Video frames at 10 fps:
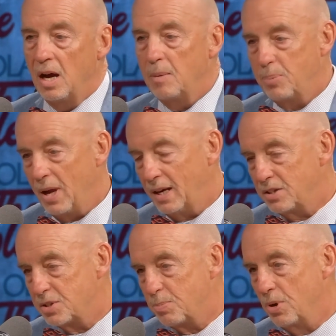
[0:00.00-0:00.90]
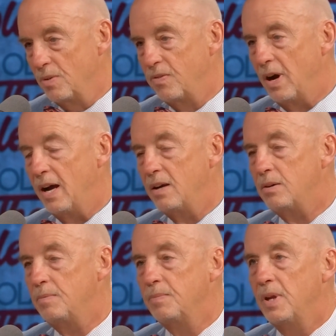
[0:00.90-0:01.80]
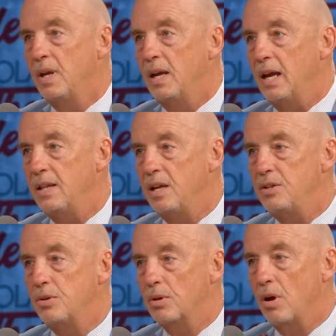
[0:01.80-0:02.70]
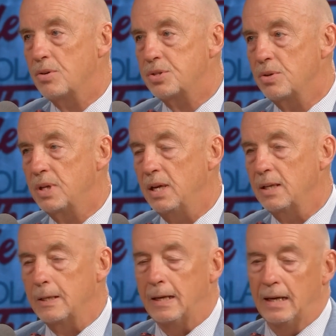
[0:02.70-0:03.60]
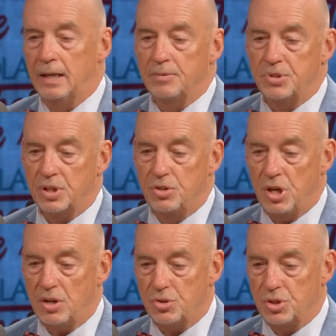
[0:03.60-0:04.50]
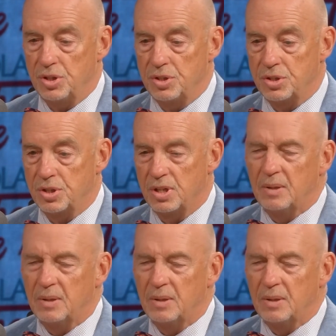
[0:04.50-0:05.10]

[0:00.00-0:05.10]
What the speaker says: a practice profile, and then you'll also get suggestions,